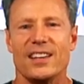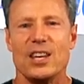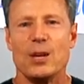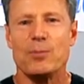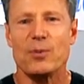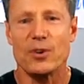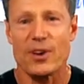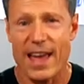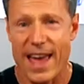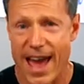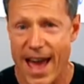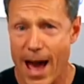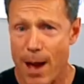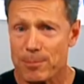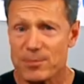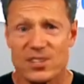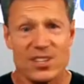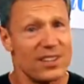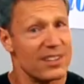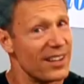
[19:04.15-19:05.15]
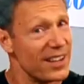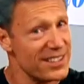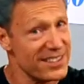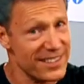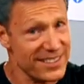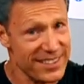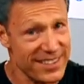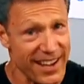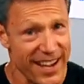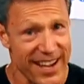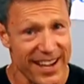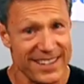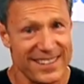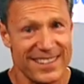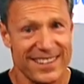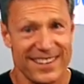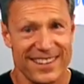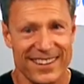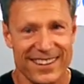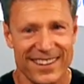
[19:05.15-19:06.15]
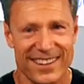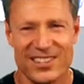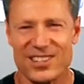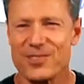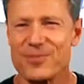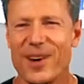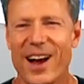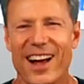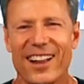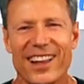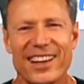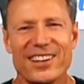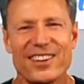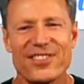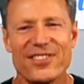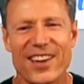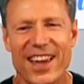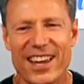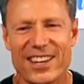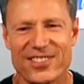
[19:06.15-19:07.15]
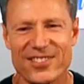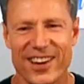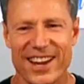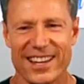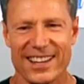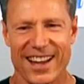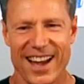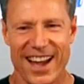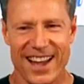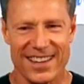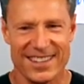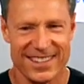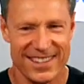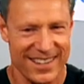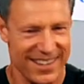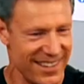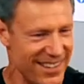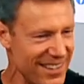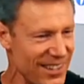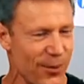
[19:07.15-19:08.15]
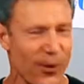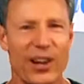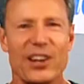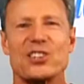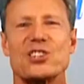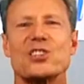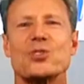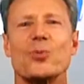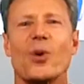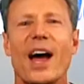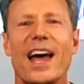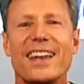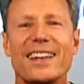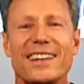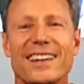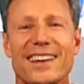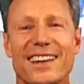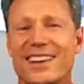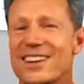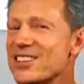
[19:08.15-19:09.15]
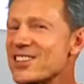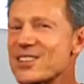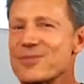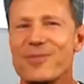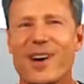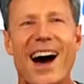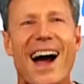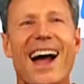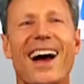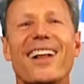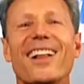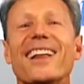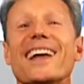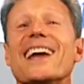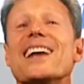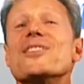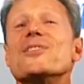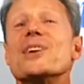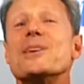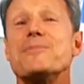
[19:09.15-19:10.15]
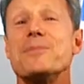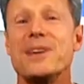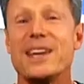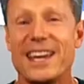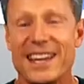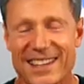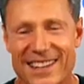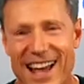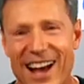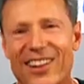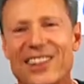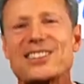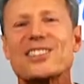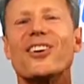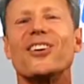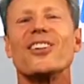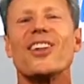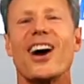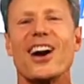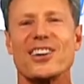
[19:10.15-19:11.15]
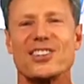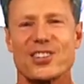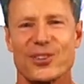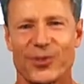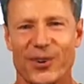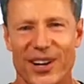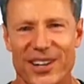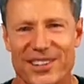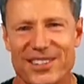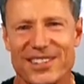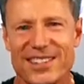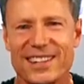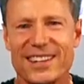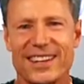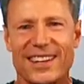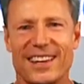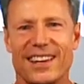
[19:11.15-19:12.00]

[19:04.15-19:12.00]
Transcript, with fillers: Keep your abs nice and tight and a smile on your face, right guys? You wanna sweat, smile, and repeat. Now let's go larger ones.